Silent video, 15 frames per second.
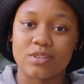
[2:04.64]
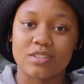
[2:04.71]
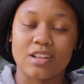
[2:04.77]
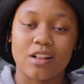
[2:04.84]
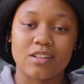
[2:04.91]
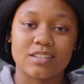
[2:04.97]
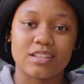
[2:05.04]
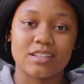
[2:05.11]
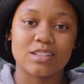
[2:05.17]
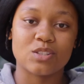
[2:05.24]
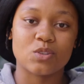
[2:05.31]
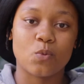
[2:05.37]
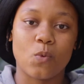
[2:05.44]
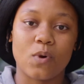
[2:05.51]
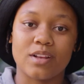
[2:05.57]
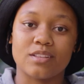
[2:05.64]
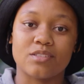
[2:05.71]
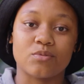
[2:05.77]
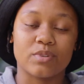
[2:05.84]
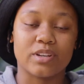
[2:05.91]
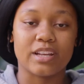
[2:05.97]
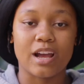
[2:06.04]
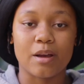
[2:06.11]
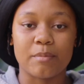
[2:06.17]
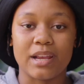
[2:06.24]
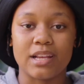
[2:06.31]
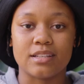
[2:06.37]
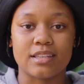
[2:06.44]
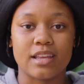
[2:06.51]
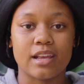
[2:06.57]
consultants was really
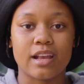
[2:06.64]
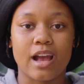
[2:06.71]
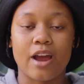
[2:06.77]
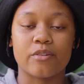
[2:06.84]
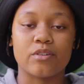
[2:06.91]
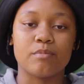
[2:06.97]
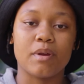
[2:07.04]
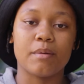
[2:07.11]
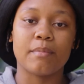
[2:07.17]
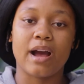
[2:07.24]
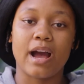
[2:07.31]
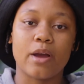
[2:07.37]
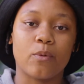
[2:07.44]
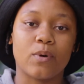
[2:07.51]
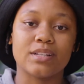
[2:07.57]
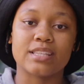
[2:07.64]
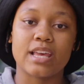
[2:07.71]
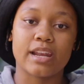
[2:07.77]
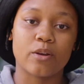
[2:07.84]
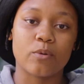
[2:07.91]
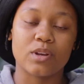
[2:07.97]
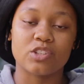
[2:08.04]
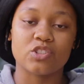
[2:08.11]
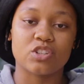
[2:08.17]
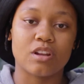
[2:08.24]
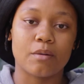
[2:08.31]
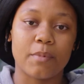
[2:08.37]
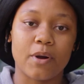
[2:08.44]
amazing. I remember I once had a question